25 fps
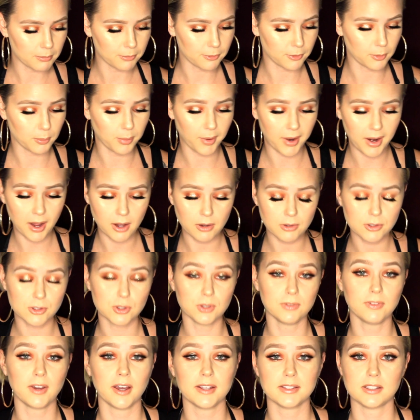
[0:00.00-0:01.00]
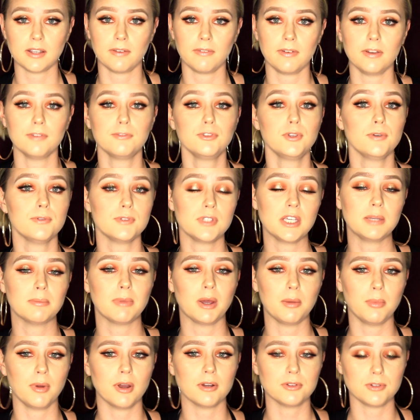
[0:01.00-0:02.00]
For brows, you guys have, if you've seen
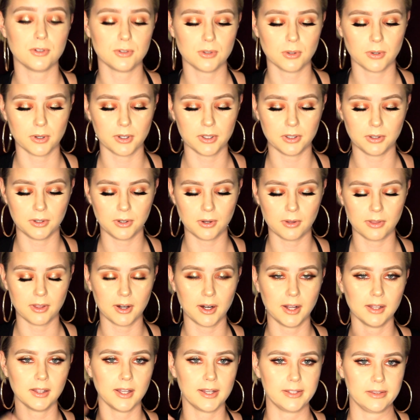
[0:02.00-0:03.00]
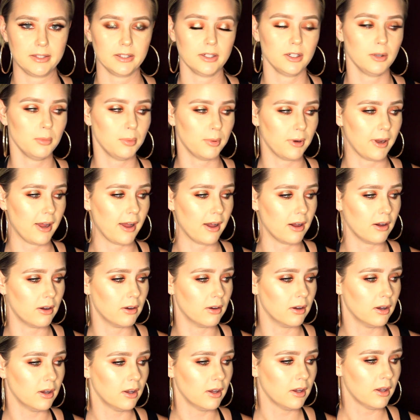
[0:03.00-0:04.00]
my brow tutorial, you know that I like the
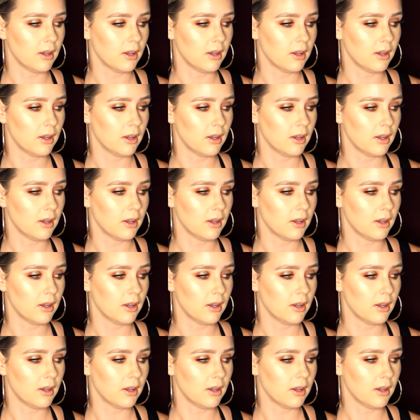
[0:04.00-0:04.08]
Ka-Brow.